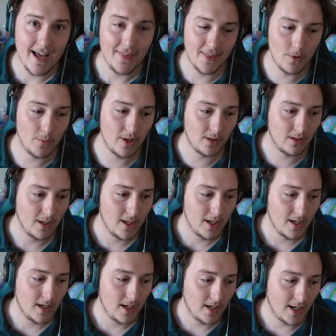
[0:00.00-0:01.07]
that will
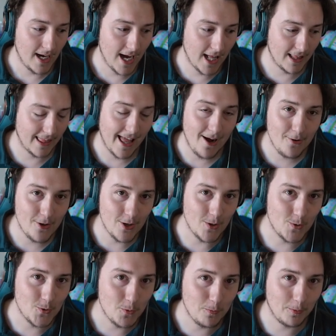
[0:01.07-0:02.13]
allow you
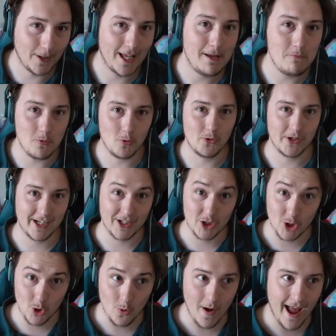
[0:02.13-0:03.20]
to play music
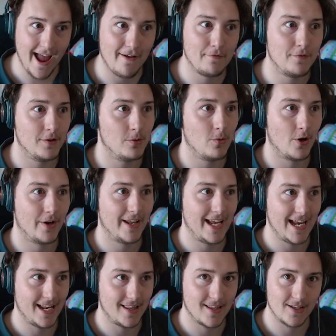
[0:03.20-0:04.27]
to everyone
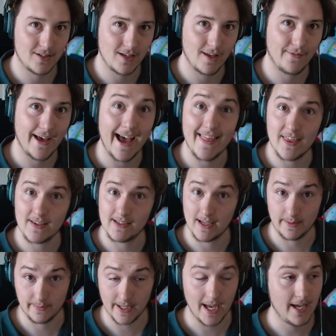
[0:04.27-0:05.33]
in the server at the
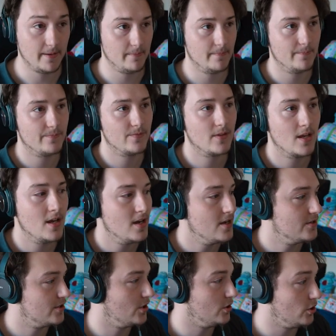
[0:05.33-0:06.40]
same time,
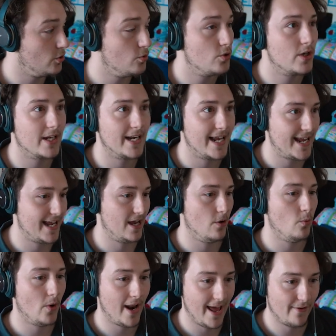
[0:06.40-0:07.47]
so you can hear
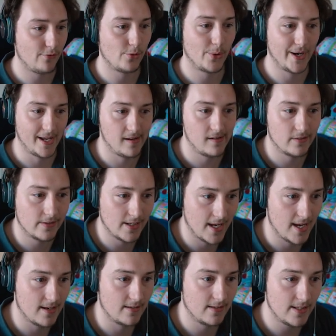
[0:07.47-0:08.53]
what everyone else
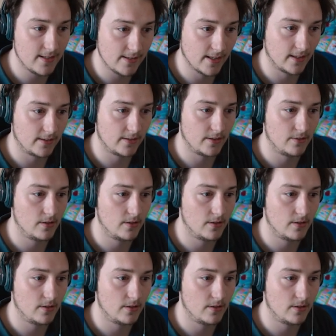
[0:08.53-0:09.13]
is listening to.